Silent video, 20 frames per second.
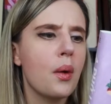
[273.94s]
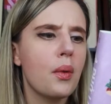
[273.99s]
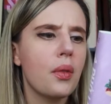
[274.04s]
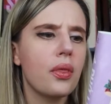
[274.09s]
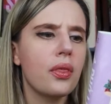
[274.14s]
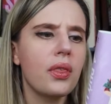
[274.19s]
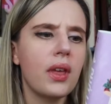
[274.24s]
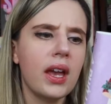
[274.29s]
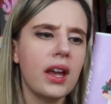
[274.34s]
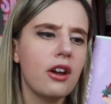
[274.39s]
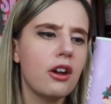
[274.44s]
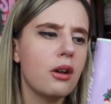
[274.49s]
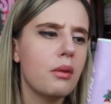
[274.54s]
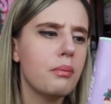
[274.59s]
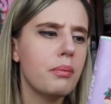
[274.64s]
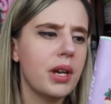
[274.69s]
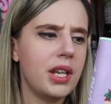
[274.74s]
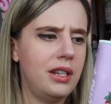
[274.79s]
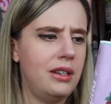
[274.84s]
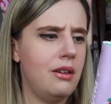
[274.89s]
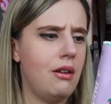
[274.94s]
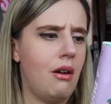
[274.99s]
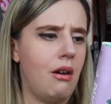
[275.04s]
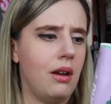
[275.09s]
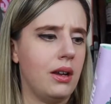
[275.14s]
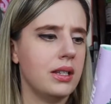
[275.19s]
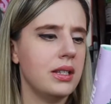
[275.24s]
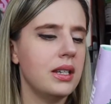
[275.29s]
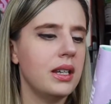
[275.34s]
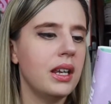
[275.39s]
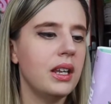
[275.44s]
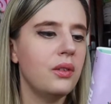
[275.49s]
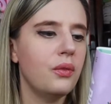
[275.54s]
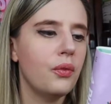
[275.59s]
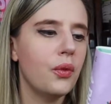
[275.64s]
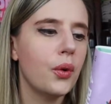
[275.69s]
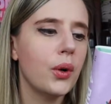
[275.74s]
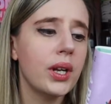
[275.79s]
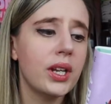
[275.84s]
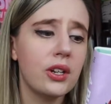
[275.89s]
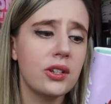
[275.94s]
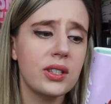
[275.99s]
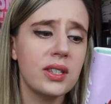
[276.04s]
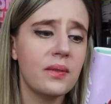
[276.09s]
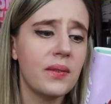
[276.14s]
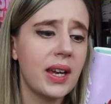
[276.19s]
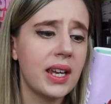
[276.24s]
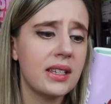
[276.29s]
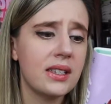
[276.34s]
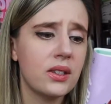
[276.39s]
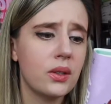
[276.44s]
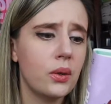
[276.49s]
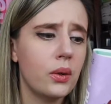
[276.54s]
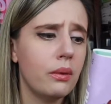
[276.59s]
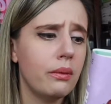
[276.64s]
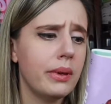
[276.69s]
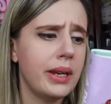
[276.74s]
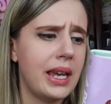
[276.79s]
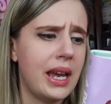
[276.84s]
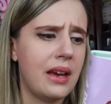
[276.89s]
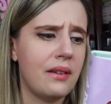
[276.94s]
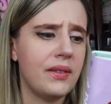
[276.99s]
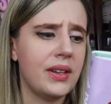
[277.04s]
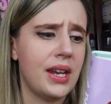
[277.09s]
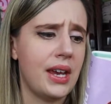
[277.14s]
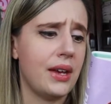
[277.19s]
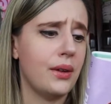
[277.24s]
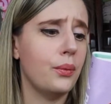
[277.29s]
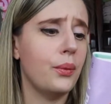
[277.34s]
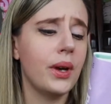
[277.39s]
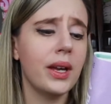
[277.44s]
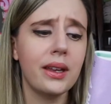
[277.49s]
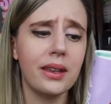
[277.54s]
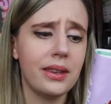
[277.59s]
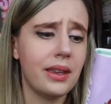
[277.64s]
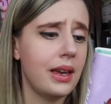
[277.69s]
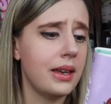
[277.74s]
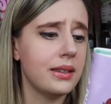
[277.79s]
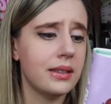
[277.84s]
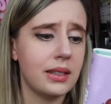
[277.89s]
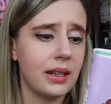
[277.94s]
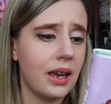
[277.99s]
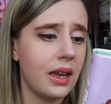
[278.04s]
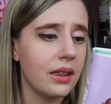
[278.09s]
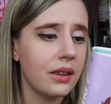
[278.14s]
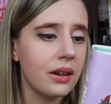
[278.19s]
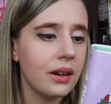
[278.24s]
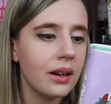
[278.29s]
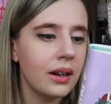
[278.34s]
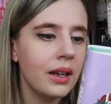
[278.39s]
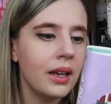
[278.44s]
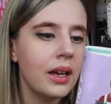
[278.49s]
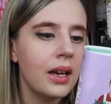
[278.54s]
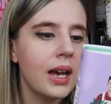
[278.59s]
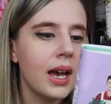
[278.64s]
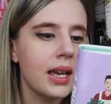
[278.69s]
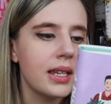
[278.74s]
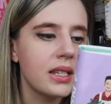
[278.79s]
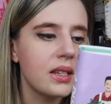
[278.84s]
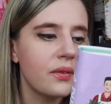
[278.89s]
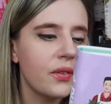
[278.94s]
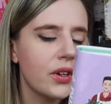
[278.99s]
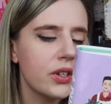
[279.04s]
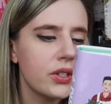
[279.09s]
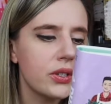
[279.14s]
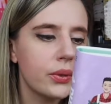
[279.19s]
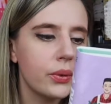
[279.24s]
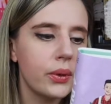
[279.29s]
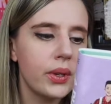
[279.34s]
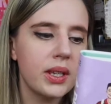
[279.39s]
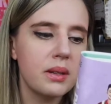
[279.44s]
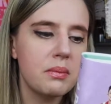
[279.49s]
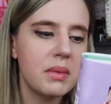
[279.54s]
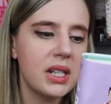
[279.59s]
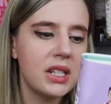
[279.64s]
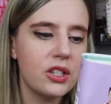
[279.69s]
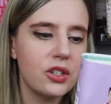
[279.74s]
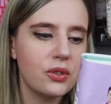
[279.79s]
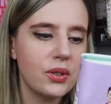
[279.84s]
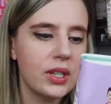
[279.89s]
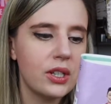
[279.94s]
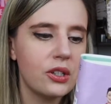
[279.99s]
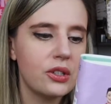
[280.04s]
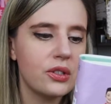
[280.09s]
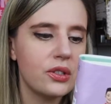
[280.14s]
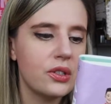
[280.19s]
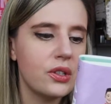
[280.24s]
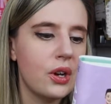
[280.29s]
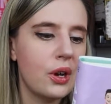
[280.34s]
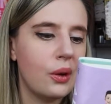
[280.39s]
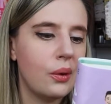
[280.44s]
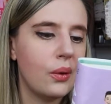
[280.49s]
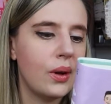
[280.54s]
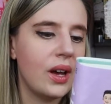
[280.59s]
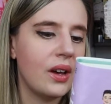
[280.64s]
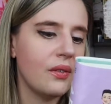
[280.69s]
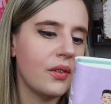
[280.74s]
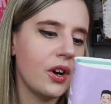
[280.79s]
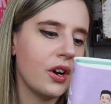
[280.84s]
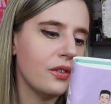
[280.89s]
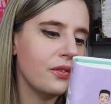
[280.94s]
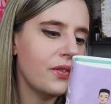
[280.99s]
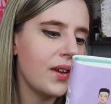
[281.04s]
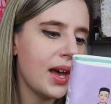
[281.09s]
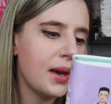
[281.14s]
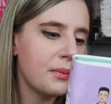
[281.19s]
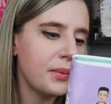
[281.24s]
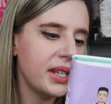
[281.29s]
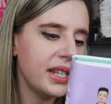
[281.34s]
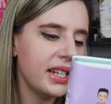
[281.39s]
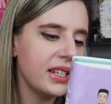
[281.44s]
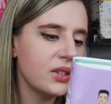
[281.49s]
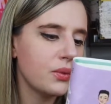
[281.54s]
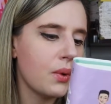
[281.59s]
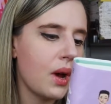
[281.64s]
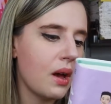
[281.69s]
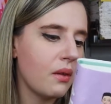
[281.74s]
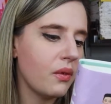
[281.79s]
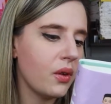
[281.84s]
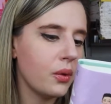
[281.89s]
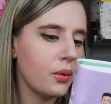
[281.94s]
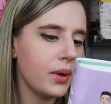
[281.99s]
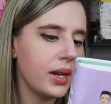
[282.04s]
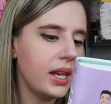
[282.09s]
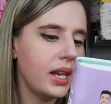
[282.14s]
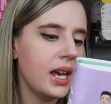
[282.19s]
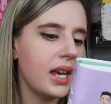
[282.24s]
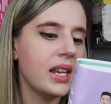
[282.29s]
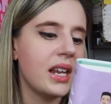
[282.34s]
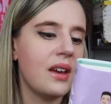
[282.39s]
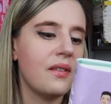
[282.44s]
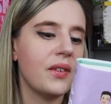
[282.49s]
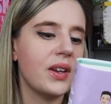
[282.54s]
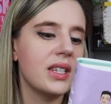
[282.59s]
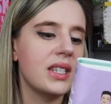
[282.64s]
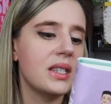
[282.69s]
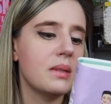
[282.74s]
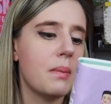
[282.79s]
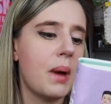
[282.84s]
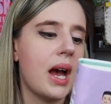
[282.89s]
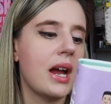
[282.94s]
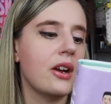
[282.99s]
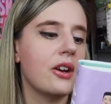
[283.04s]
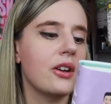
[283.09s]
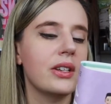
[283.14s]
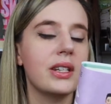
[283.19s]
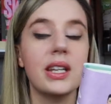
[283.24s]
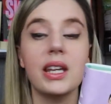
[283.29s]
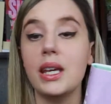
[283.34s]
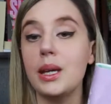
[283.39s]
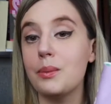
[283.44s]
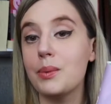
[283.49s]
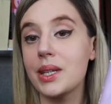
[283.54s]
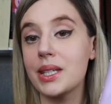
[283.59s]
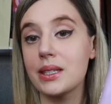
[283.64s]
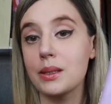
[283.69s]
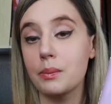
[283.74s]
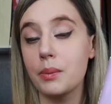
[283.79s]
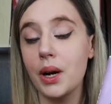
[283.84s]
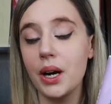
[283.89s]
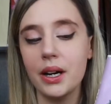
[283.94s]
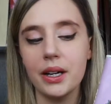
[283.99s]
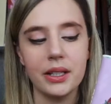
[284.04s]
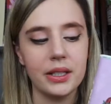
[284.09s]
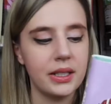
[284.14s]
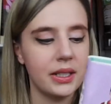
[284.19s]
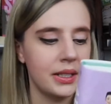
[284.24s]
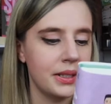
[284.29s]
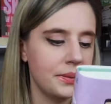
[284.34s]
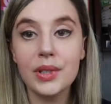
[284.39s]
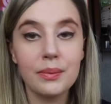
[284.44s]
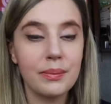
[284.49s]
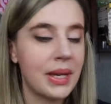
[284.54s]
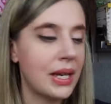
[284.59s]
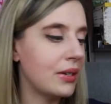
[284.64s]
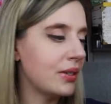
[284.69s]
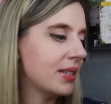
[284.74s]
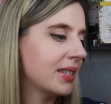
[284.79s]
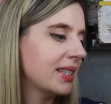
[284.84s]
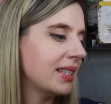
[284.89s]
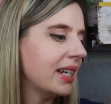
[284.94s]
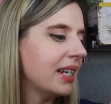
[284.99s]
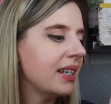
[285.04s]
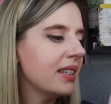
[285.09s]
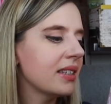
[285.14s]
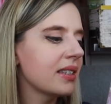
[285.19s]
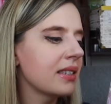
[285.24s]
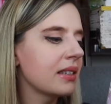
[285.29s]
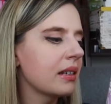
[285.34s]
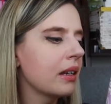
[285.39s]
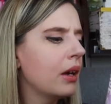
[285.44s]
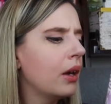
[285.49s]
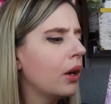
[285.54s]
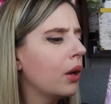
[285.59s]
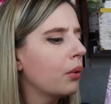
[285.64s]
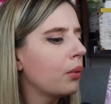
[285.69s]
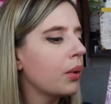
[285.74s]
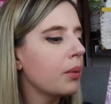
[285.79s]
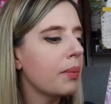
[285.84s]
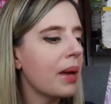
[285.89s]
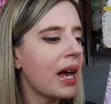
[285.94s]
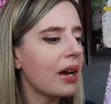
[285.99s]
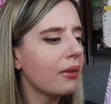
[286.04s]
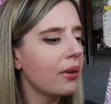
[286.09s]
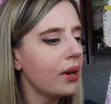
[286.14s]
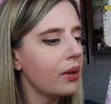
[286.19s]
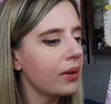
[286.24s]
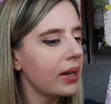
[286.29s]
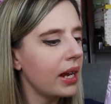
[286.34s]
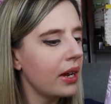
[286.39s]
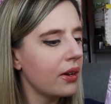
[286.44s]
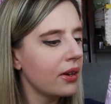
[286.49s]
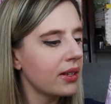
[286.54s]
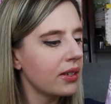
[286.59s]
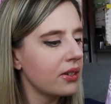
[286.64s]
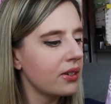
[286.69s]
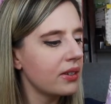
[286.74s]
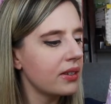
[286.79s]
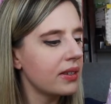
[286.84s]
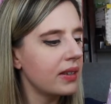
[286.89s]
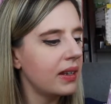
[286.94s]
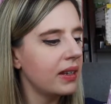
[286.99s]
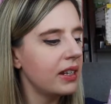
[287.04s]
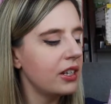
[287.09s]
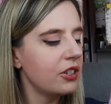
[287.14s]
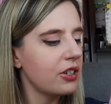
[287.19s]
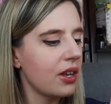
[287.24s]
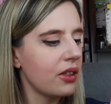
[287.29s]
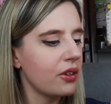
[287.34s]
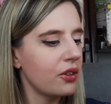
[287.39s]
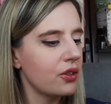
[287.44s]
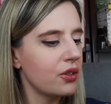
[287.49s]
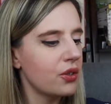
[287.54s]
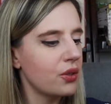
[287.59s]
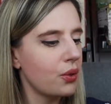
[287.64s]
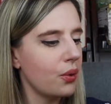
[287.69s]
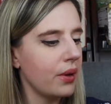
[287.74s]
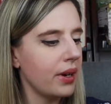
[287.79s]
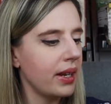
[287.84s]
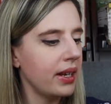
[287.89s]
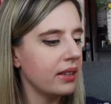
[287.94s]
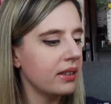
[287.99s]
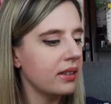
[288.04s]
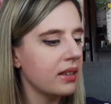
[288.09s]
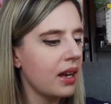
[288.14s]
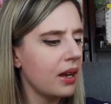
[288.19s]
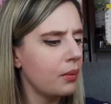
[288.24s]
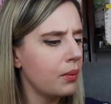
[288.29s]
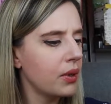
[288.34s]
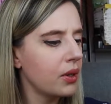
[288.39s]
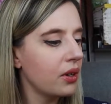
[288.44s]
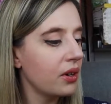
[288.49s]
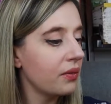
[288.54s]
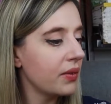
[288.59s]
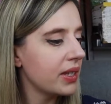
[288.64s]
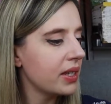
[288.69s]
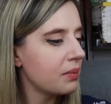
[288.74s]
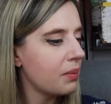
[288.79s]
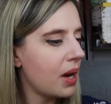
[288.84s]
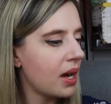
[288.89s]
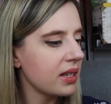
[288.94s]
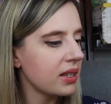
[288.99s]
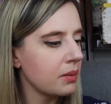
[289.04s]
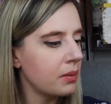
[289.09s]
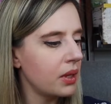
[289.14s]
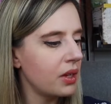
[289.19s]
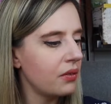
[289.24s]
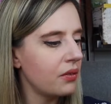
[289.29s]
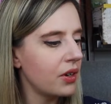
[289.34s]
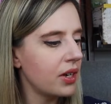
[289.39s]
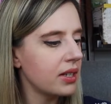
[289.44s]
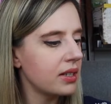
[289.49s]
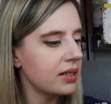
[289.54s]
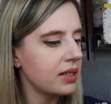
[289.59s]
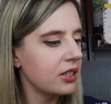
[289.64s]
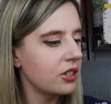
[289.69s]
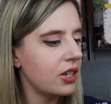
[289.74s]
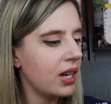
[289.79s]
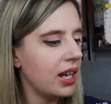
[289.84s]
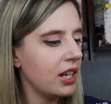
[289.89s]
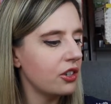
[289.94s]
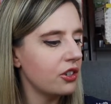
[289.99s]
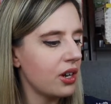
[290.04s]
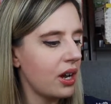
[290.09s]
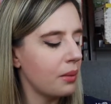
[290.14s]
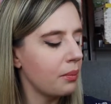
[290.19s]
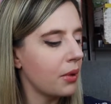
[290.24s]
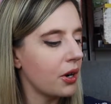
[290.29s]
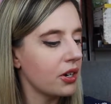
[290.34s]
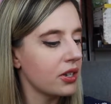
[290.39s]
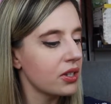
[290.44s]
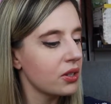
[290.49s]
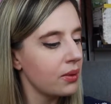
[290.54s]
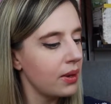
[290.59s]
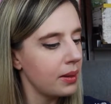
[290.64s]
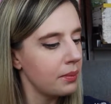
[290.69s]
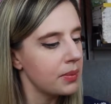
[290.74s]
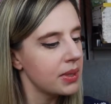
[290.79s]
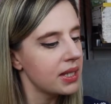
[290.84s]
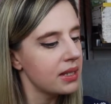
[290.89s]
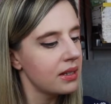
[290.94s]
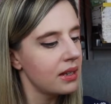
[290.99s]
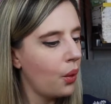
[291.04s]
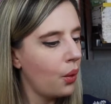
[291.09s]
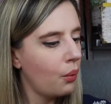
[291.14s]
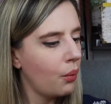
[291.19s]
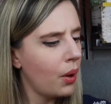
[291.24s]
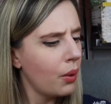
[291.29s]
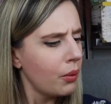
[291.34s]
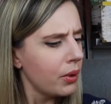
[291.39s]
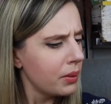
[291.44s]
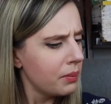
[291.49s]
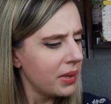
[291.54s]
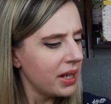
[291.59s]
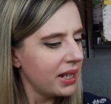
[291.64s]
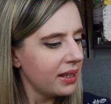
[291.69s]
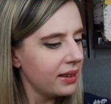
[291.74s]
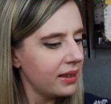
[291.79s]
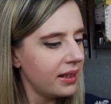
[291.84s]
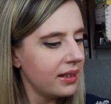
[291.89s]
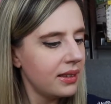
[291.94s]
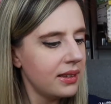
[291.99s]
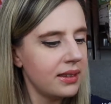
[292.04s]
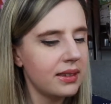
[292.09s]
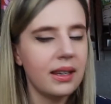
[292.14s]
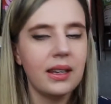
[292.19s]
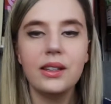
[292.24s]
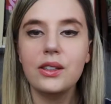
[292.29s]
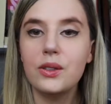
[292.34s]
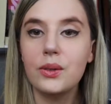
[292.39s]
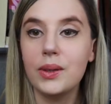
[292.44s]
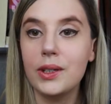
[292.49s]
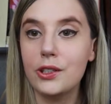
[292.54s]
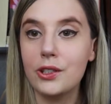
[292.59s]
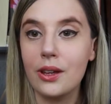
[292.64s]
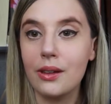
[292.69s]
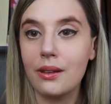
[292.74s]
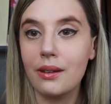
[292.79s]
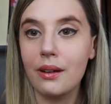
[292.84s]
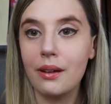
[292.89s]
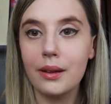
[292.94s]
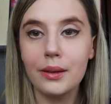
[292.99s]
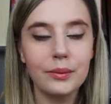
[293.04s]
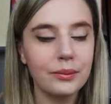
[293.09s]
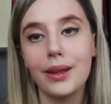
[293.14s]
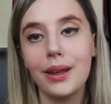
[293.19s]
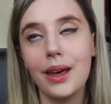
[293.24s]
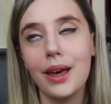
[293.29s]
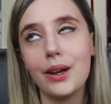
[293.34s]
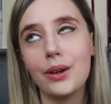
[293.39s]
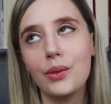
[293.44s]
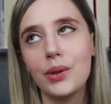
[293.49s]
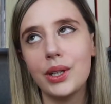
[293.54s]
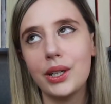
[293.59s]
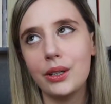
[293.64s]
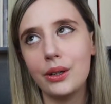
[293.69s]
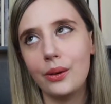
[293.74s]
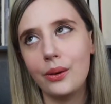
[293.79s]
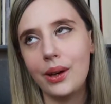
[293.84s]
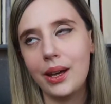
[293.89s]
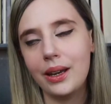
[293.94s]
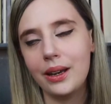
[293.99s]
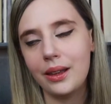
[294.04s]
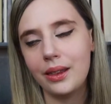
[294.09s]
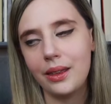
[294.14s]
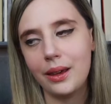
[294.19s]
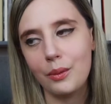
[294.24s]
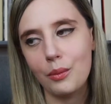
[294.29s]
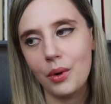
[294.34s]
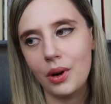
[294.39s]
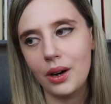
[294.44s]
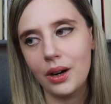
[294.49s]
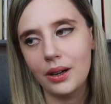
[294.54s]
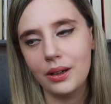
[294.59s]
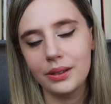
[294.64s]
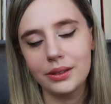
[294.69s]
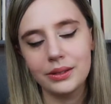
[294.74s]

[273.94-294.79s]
There, but not. In 4 years of high school, we haven't had one class together, as if our school administrators know of our family's rivalry and have conspired to keep us apart. Beau states, we're background characters in each other's stories. I wonder if it's possible for us to change up our scripts. What would me and Lynn say to each other? I don't want to know anything more.